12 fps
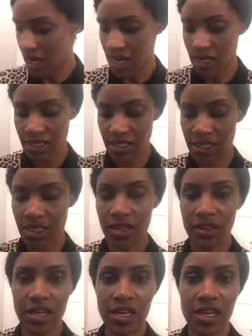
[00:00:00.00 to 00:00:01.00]
and
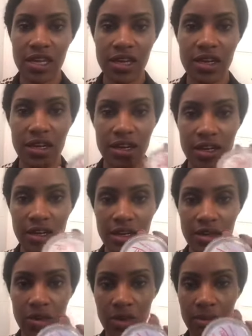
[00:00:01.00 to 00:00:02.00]
the
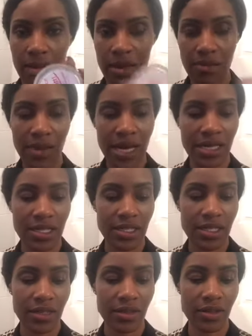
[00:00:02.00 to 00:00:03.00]
All About
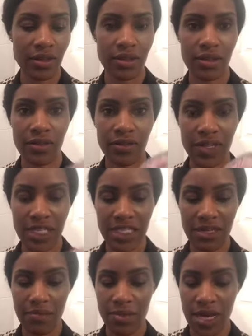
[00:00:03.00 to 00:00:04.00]
Matte
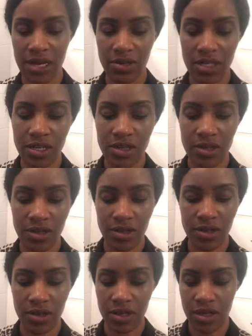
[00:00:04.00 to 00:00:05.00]
fixing powder.
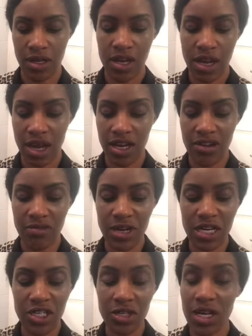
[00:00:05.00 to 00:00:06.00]
And I
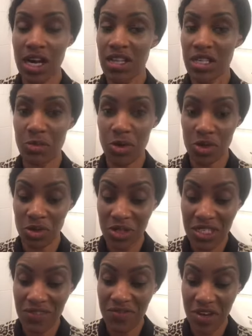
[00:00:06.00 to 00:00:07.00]
really do like this
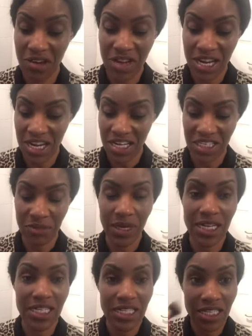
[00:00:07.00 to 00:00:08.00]
product. It's very
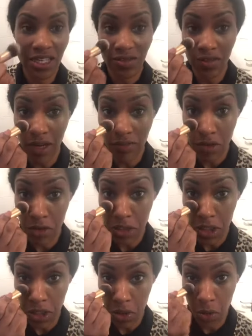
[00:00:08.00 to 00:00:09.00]
inexpensive. I've
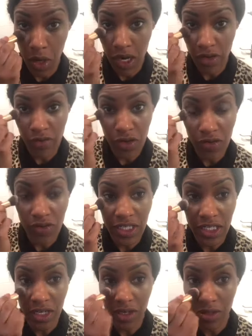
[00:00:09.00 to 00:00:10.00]
used it in quite a few
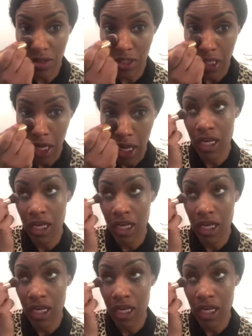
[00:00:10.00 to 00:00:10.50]
videos.